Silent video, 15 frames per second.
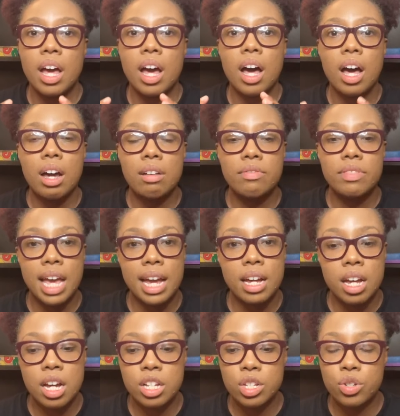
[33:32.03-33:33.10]
of that
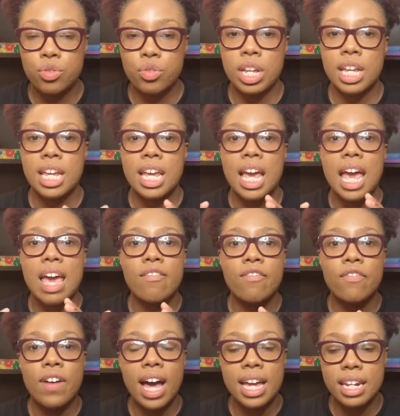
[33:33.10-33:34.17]
country and
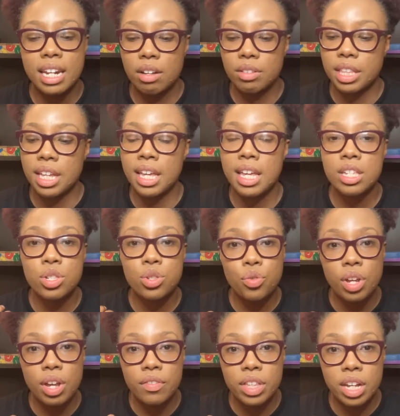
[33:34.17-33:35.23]
find out the history
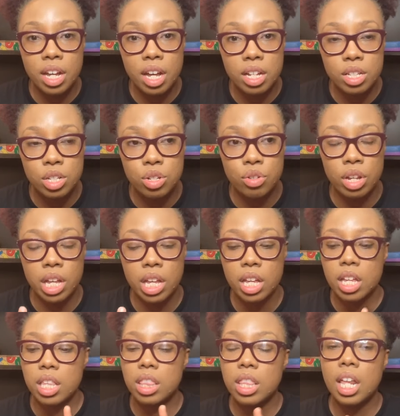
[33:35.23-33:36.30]
of the country,
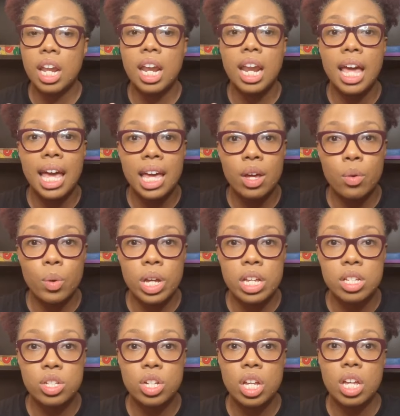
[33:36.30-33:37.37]
the
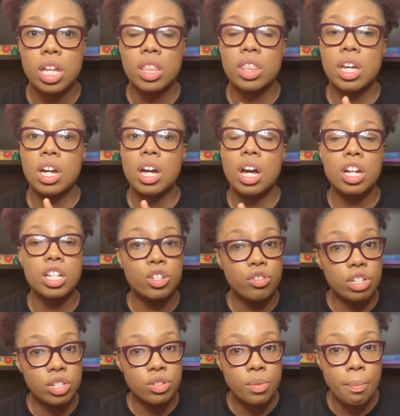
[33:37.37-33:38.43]
language, the
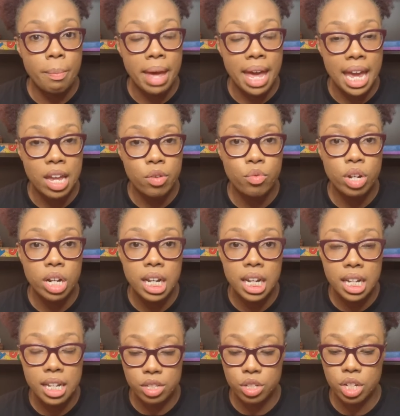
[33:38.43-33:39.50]
country's main
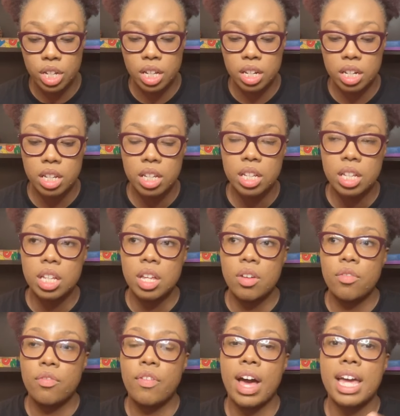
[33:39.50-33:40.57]
religion.
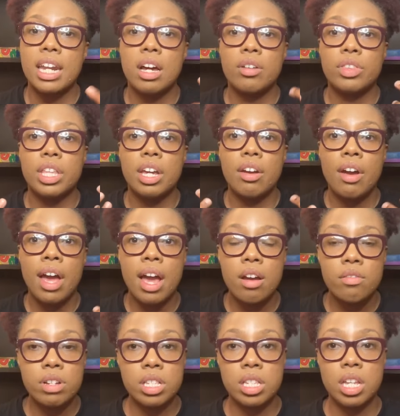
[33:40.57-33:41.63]
Find out their
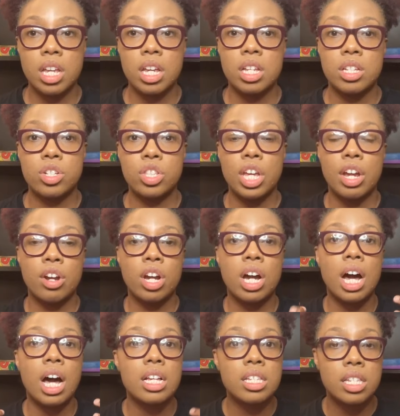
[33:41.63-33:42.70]
heritage, their
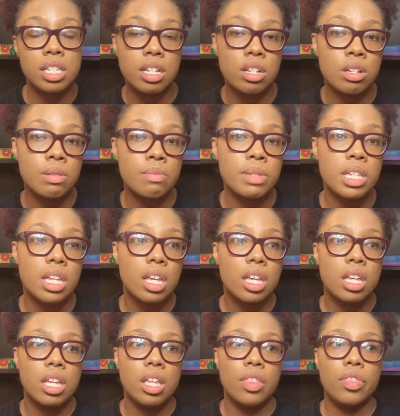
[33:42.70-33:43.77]
customs,
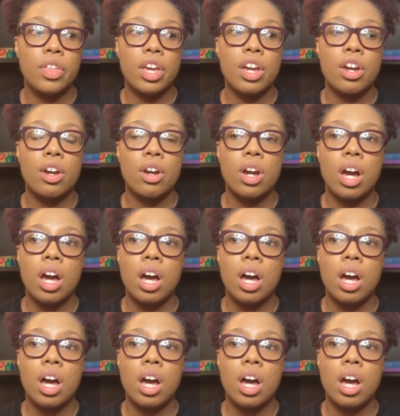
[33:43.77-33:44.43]
their